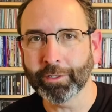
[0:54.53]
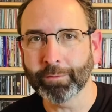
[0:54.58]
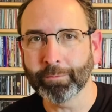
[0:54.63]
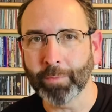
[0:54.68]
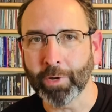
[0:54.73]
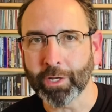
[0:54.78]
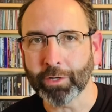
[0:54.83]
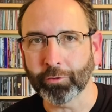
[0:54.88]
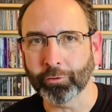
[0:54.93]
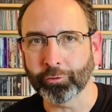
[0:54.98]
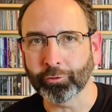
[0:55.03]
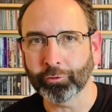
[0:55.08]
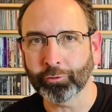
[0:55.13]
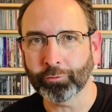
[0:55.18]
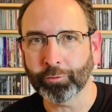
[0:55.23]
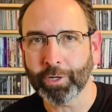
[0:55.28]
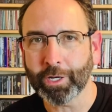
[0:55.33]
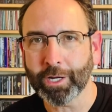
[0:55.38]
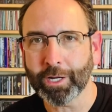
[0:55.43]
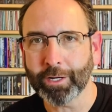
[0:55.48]
Michael
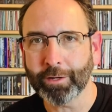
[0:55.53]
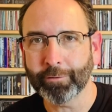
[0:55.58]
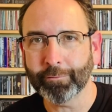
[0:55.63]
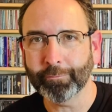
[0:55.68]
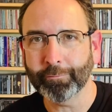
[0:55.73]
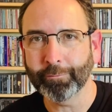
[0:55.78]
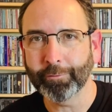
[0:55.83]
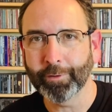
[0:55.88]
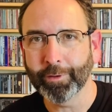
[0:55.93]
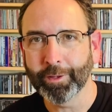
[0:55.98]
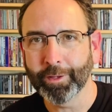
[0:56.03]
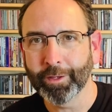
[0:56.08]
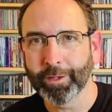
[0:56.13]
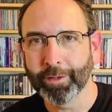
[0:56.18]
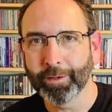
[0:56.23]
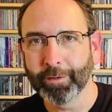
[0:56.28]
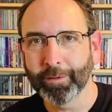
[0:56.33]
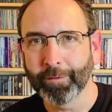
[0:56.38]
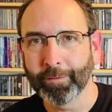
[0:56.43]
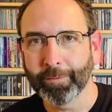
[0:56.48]
Shrieve.
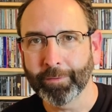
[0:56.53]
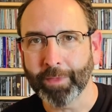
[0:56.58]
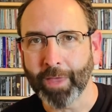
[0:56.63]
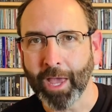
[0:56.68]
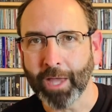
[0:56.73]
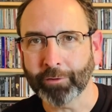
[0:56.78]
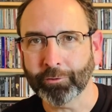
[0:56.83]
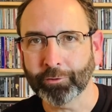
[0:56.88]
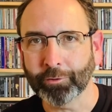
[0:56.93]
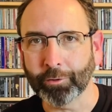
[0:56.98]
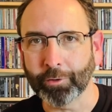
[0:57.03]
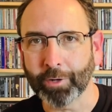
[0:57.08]
That's your